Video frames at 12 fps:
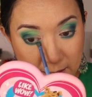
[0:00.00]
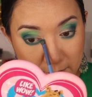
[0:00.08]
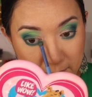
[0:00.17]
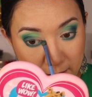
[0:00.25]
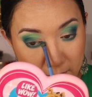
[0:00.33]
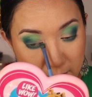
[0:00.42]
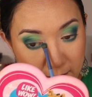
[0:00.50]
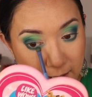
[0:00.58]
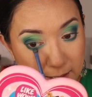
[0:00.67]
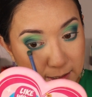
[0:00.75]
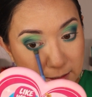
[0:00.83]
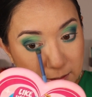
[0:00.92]
I'm like, okay,
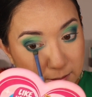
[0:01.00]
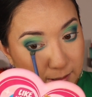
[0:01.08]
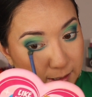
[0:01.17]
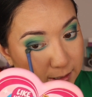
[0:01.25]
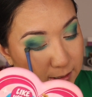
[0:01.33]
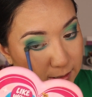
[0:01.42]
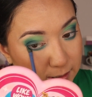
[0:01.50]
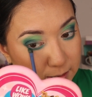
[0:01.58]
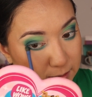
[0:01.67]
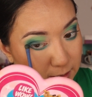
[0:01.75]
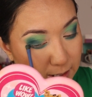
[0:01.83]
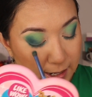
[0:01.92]
I need to like
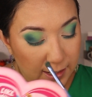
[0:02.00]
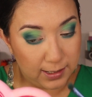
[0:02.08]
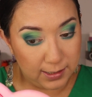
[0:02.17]
not